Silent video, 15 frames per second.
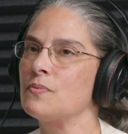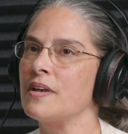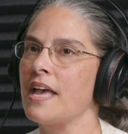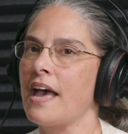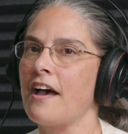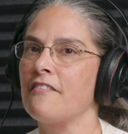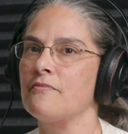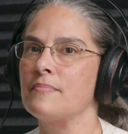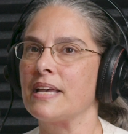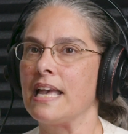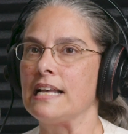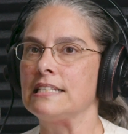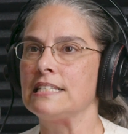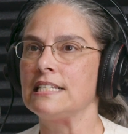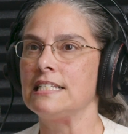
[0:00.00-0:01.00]
we have
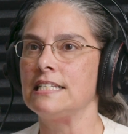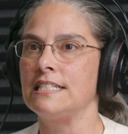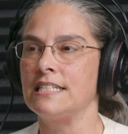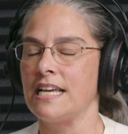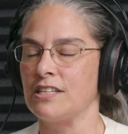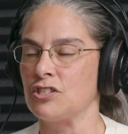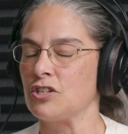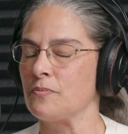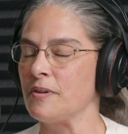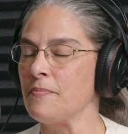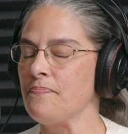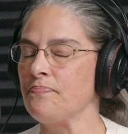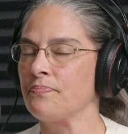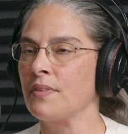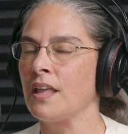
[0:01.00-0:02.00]
Mackenzie Testerman.